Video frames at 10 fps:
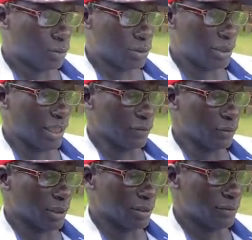two
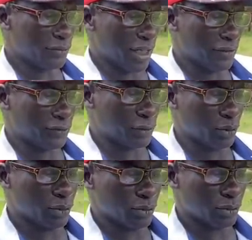seven one. Oh, oh,
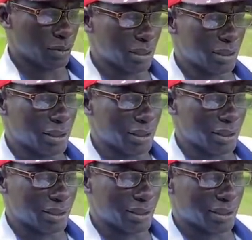no. Whoa, whoa, whoa,
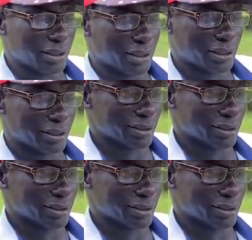whoa, whoa, whoa.